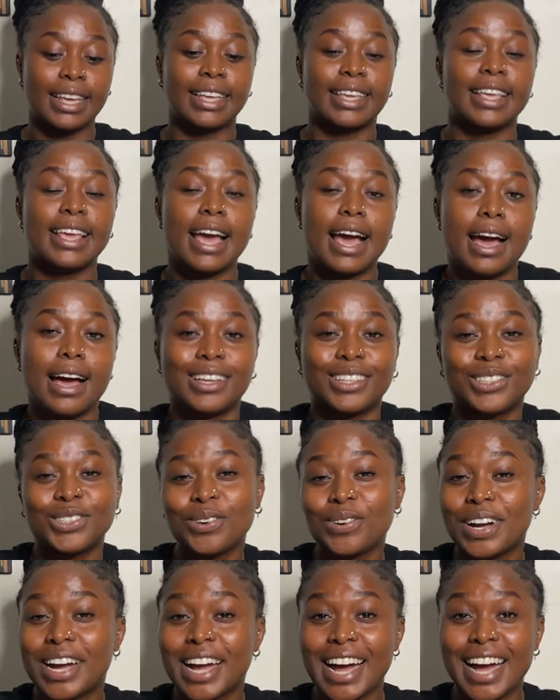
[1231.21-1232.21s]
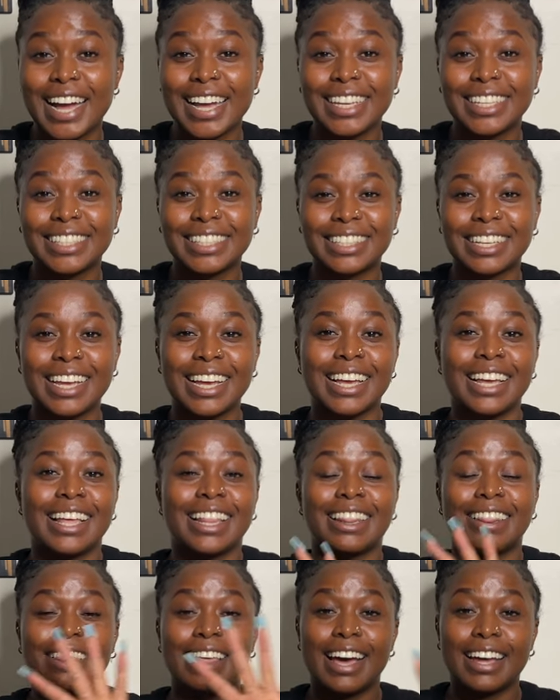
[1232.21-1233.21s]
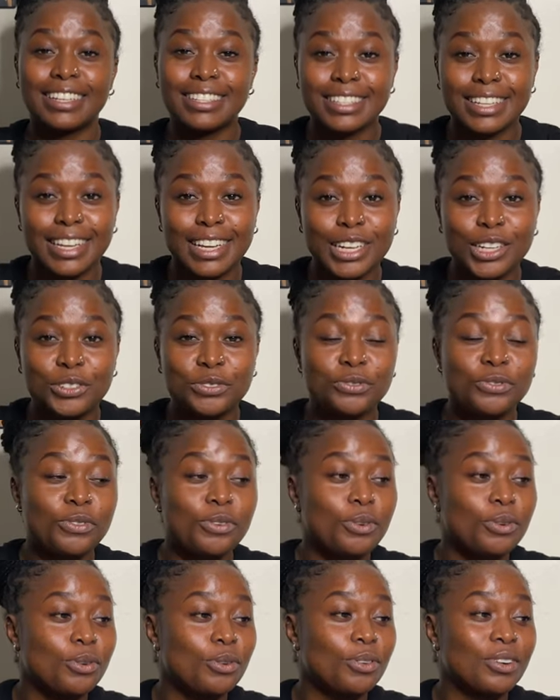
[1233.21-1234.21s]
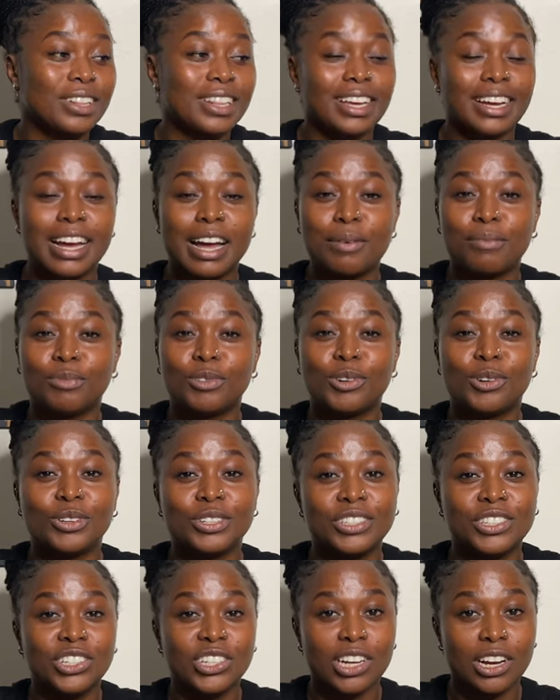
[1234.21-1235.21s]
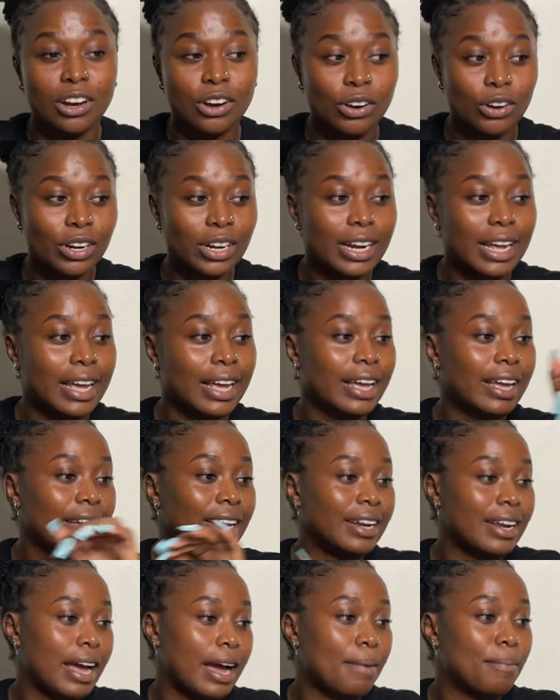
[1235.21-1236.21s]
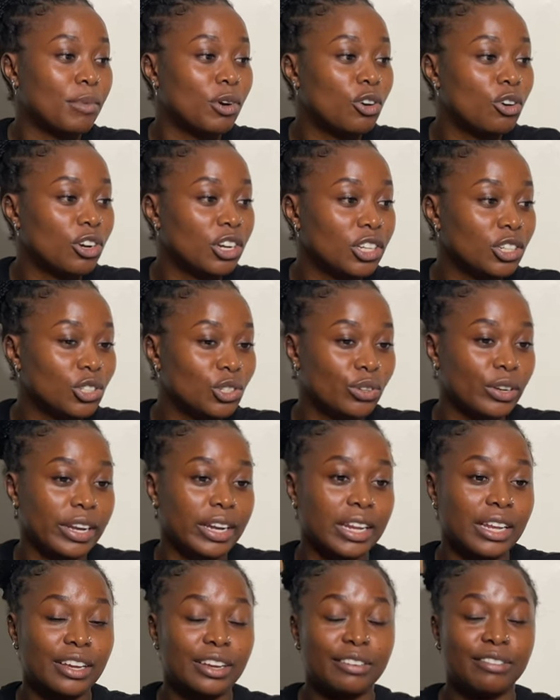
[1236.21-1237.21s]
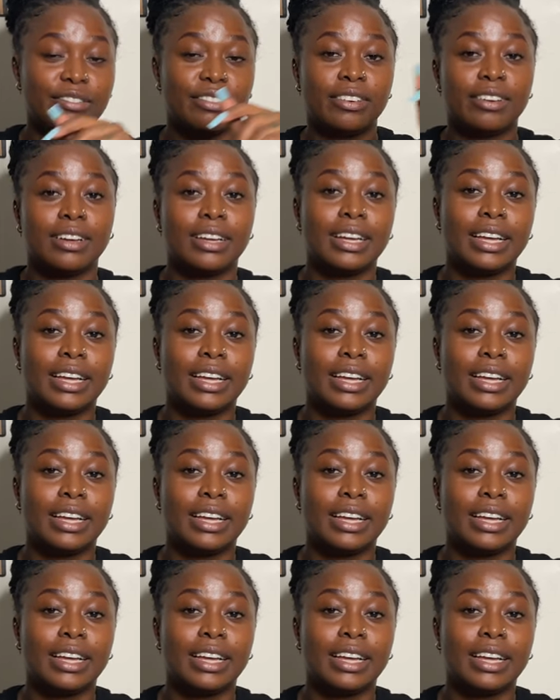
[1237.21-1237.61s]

Yeah, so guys, that's it for the Kamukunji haul, and I'm going to leave